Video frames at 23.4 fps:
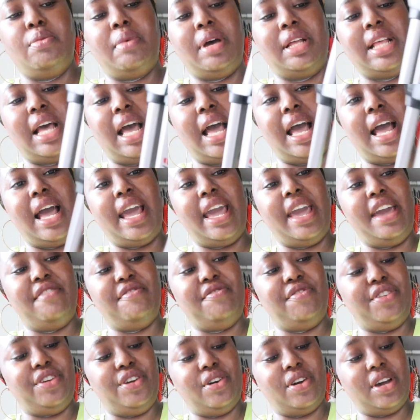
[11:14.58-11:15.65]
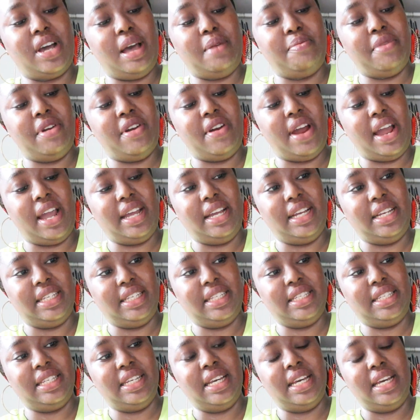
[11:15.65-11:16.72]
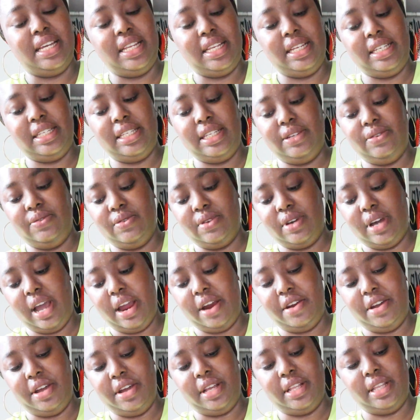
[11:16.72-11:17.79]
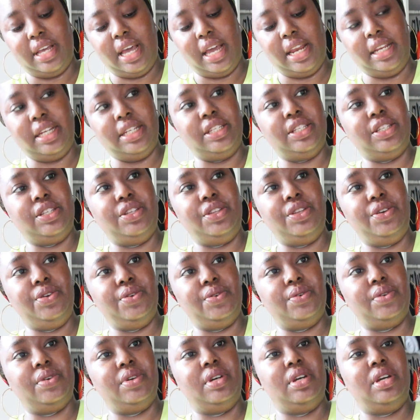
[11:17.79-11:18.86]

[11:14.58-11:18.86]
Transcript: no matter how heavy your camera is this thing will carry it and it's new